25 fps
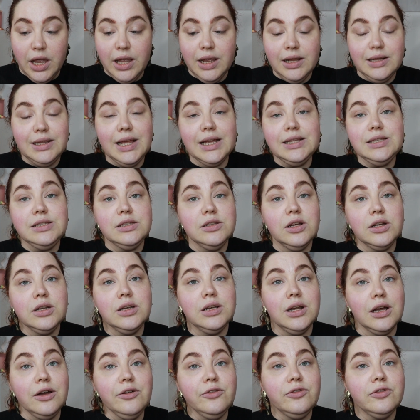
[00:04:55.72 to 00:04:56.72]
that's not
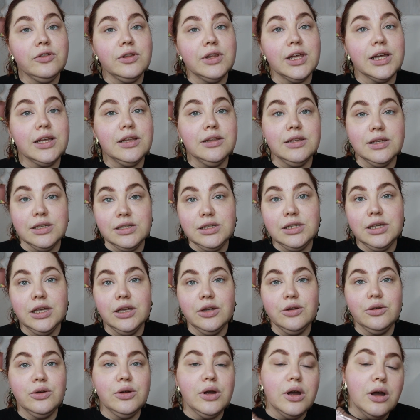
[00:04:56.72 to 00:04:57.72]
enough. Like this
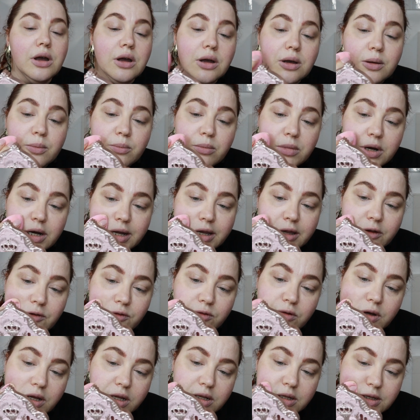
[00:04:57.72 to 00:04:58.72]
year, my
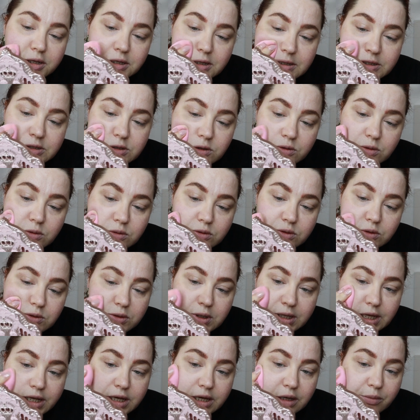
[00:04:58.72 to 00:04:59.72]
friend is also
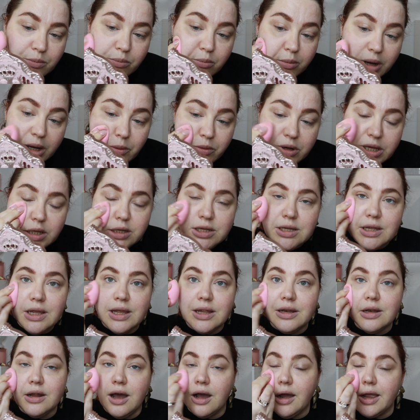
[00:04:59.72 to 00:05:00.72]
getting married
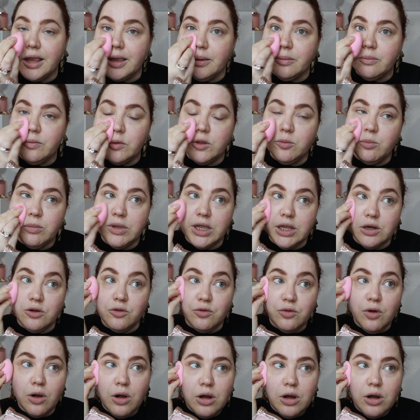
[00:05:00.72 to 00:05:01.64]
and I am the maid of